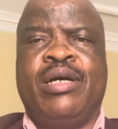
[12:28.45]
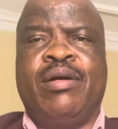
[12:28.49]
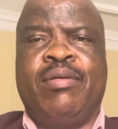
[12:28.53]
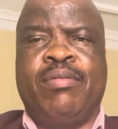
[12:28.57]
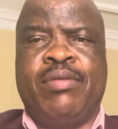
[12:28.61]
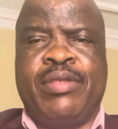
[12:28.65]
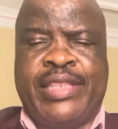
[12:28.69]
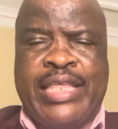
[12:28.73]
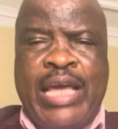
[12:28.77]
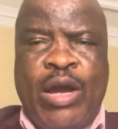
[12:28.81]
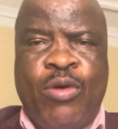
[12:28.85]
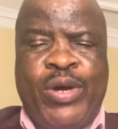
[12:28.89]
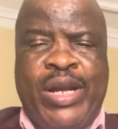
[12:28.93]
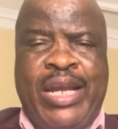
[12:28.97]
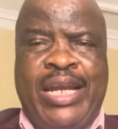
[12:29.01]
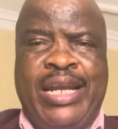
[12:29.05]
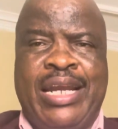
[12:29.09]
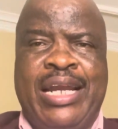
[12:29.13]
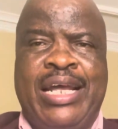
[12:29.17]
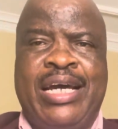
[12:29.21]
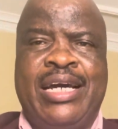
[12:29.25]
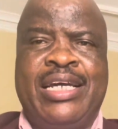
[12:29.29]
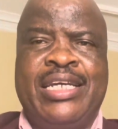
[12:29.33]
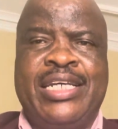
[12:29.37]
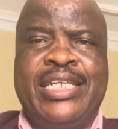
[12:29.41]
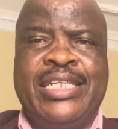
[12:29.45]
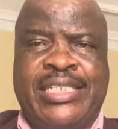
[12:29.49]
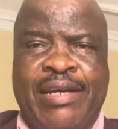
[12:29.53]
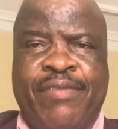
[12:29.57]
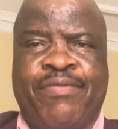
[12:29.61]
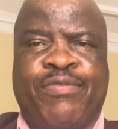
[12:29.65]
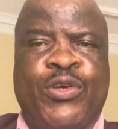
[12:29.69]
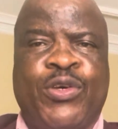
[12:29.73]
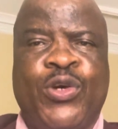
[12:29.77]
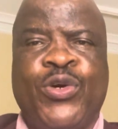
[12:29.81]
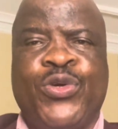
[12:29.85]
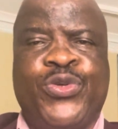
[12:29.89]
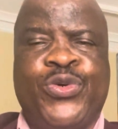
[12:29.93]
they will
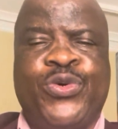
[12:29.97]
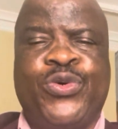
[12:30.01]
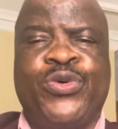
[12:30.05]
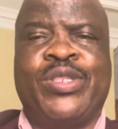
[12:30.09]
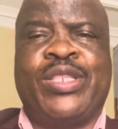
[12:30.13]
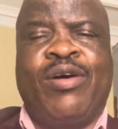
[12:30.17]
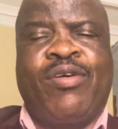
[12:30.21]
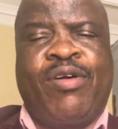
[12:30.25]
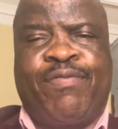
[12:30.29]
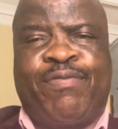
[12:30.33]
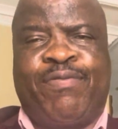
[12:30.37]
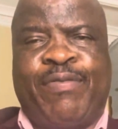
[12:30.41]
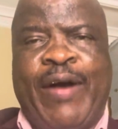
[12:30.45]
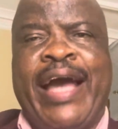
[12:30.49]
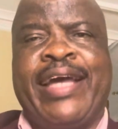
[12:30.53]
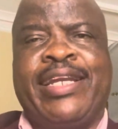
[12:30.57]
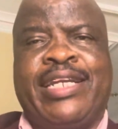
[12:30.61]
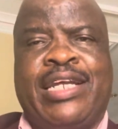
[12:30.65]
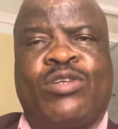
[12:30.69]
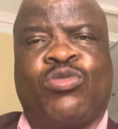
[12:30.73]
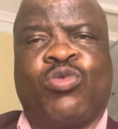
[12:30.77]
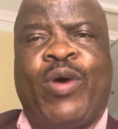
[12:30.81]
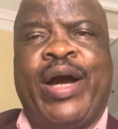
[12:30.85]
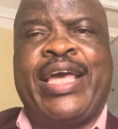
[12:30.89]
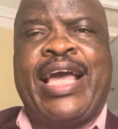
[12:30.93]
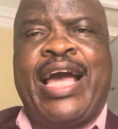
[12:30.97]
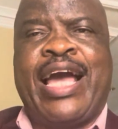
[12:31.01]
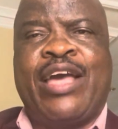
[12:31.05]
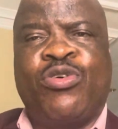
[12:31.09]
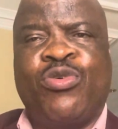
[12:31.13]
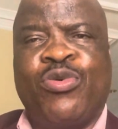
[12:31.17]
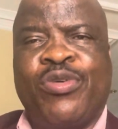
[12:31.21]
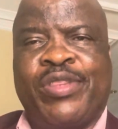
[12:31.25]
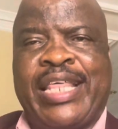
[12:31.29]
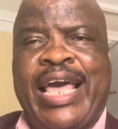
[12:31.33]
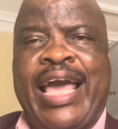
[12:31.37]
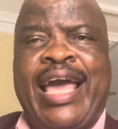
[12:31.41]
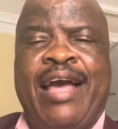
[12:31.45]
interview you, they will find out why are
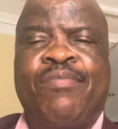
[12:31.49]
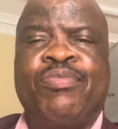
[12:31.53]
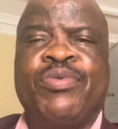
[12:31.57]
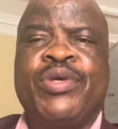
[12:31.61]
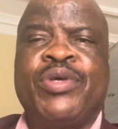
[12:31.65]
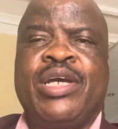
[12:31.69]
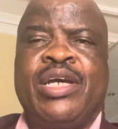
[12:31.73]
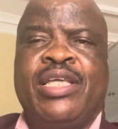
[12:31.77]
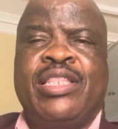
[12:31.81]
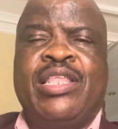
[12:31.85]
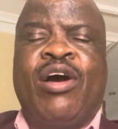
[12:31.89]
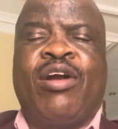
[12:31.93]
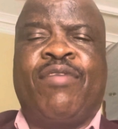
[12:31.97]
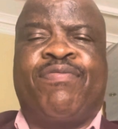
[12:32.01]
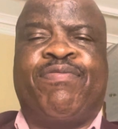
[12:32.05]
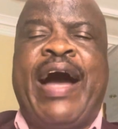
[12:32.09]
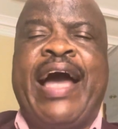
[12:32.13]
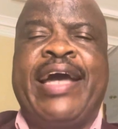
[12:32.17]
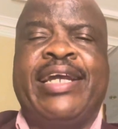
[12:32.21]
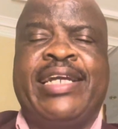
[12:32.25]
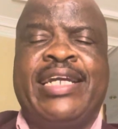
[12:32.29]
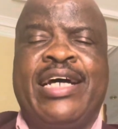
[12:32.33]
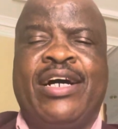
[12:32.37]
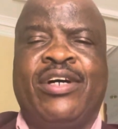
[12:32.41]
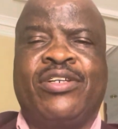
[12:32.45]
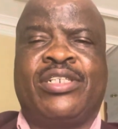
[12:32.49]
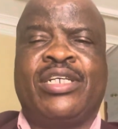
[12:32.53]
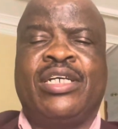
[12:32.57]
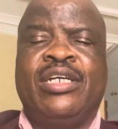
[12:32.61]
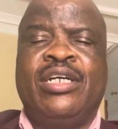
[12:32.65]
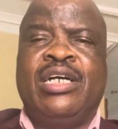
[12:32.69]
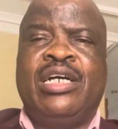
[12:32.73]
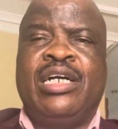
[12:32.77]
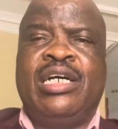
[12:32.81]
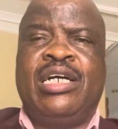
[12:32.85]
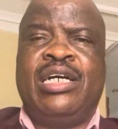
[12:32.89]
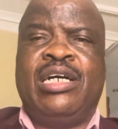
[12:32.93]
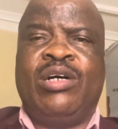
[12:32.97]
you there, they'll find out
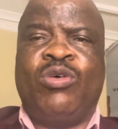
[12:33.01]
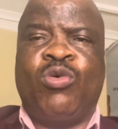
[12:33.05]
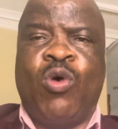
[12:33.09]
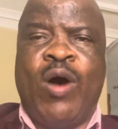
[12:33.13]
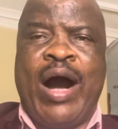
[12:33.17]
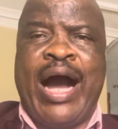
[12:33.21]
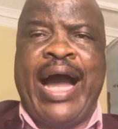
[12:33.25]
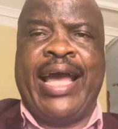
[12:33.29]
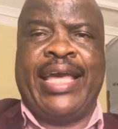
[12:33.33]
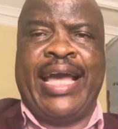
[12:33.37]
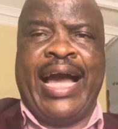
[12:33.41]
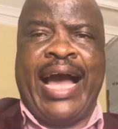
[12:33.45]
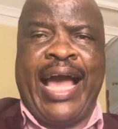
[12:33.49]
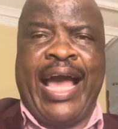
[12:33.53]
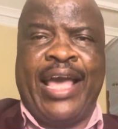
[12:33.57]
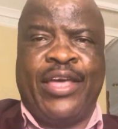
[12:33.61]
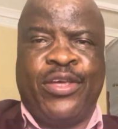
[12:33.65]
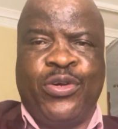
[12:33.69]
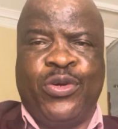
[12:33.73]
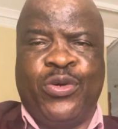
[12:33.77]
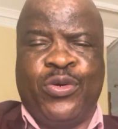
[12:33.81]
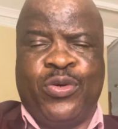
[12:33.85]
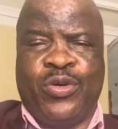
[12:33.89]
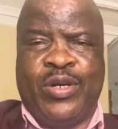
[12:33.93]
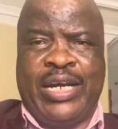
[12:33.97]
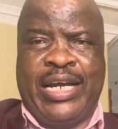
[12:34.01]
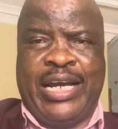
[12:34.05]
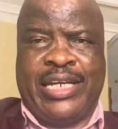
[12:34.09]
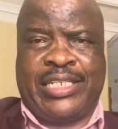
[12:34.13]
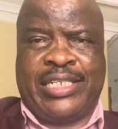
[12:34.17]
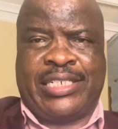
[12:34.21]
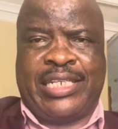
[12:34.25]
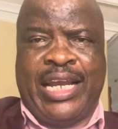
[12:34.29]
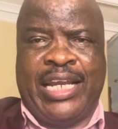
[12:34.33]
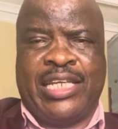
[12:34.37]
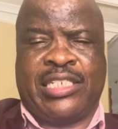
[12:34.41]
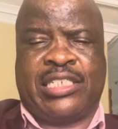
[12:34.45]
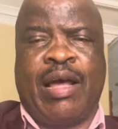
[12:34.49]
why are you
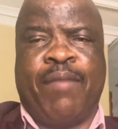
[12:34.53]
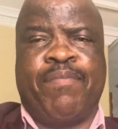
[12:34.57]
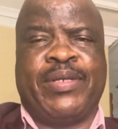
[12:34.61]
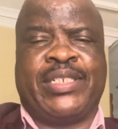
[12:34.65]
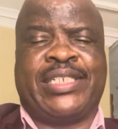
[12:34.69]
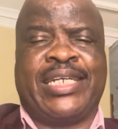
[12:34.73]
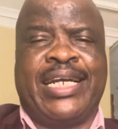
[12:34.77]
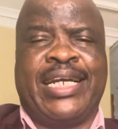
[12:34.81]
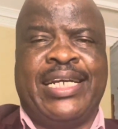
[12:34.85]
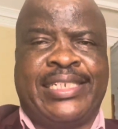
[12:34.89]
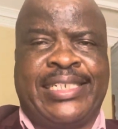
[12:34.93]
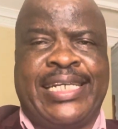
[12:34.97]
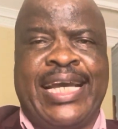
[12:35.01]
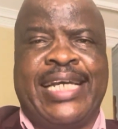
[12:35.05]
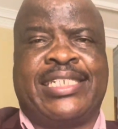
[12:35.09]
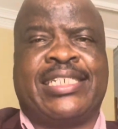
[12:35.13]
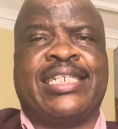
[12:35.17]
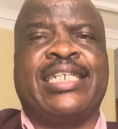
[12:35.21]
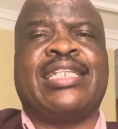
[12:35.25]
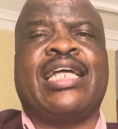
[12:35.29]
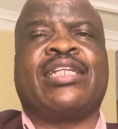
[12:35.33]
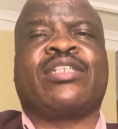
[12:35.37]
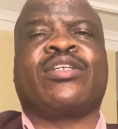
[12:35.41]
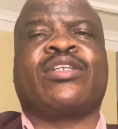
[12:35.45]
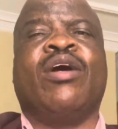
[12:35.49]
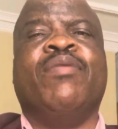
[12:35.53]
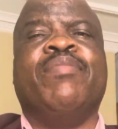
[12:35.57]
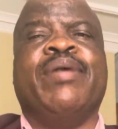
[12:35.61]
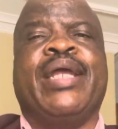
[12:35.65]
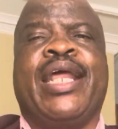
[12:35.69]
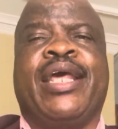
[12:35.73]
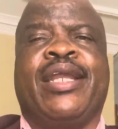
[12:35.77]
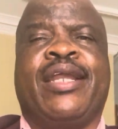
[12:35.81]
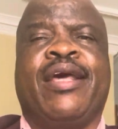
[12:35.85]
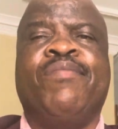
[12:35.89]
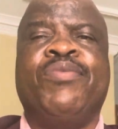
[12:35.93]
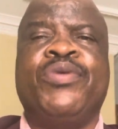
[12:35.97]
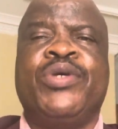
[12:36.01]
actually establishing a church in that
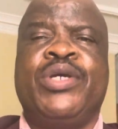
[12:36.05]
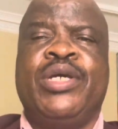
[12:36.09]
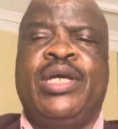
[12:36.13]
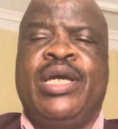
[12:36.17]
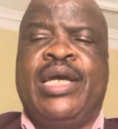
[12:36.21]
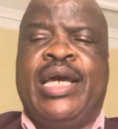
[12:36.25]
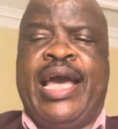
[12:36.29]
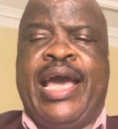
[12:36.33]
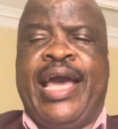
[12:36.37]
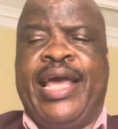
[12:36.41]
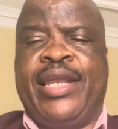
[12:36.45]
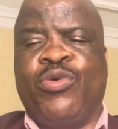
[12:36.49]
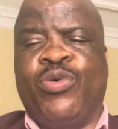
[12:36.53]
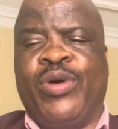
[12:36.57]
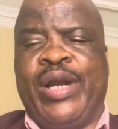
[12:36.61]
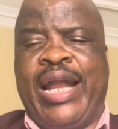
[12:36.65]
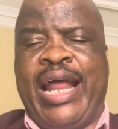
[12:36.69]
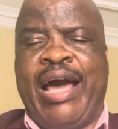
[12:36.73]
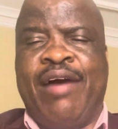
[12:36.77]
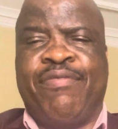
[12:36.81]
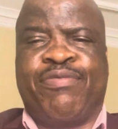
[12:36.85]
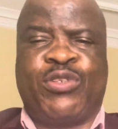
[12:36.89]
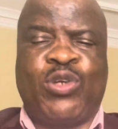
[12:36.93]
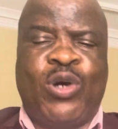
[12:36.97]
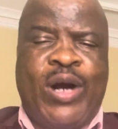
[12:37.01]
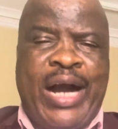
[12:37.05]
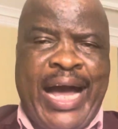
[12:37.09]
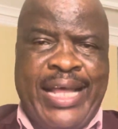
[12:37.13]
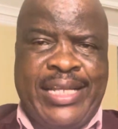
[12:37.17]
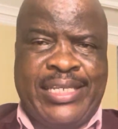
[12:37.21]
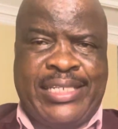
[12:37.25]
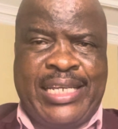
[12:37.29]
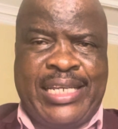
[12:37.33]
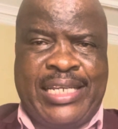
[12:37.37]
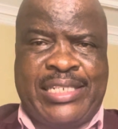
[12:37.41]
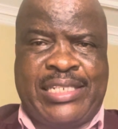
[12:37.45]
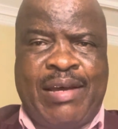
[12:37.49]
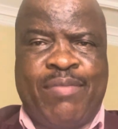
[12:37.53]
community, and you will have to
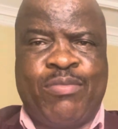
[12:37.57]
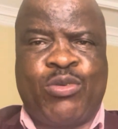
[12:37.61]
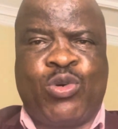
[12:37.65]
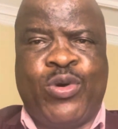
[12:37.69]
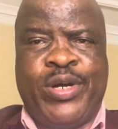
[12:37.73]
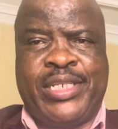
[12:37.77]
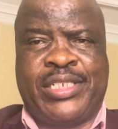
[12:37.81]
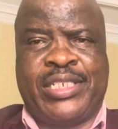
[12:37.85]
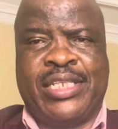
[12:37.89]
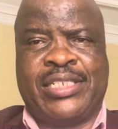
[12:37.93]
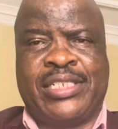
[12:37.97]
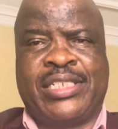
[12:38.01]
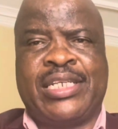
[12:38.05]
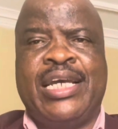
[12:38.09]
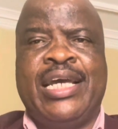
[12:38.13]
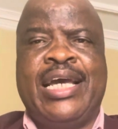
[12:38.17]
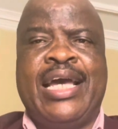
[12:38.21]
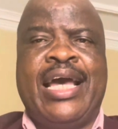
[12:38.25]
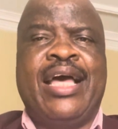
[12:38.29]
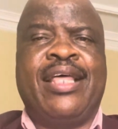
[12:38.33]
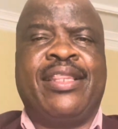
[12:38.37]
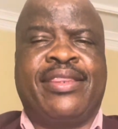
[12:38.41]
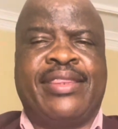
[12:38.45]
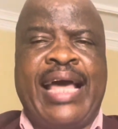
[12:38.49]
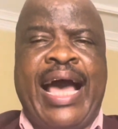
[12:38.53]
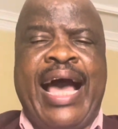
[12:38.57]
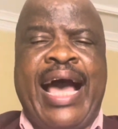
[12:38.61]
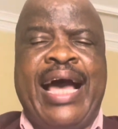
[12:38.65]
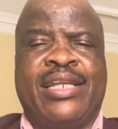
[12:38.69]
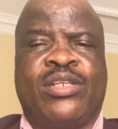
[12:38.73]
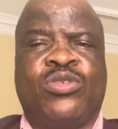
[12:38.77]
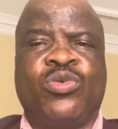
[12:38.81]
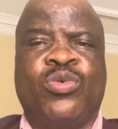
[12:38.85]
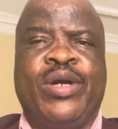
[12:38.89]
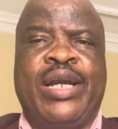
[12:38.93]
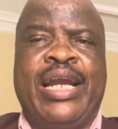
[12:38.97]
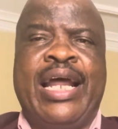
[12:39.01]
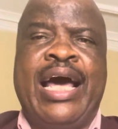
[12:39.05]
answer some questions, and that
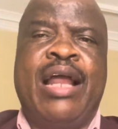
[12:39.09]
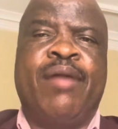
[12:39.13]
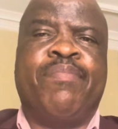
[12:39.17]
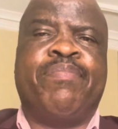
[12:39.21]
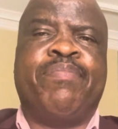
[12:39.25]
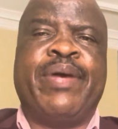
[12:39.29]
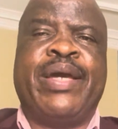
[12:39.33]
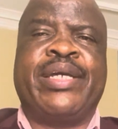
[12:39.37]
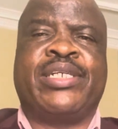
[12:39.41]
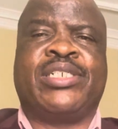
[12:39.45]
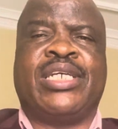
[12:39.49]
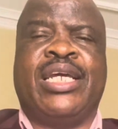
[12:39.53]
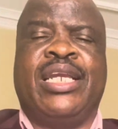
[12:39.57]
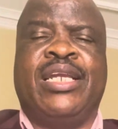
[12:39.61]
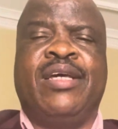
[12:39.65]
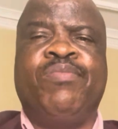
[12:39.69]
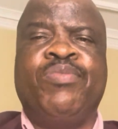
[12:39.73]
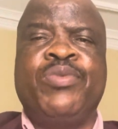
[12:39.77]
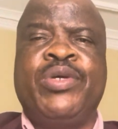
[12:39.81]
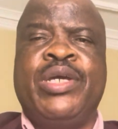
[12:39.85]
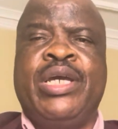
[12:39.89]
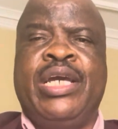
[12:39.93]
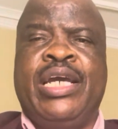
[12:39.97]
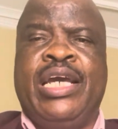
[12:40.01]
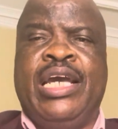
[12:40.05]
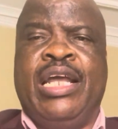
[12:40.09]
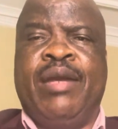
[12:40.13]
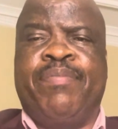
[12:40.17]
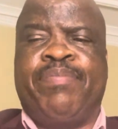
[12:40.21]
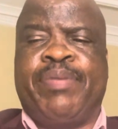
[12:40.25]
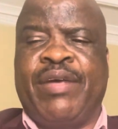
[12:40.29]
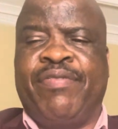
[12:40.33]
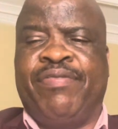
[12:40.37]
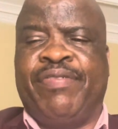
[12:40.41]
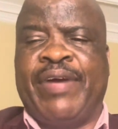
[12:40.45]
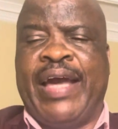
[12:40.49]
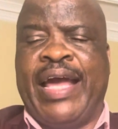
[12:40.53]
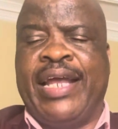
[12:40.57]
will help actually in
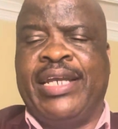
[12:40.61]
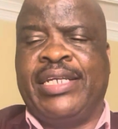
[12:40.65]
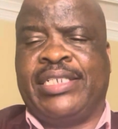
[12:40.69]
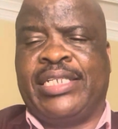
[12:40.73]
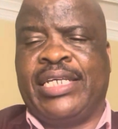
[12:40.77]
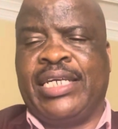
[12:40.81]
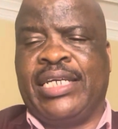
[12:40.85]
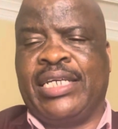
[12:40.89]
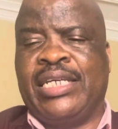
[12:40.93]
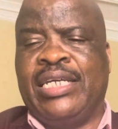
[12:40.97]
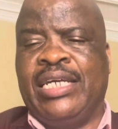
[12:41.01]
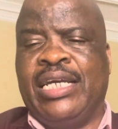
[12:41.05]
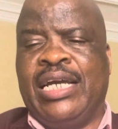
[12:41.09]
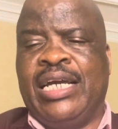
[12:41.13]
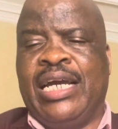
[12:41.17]
preventing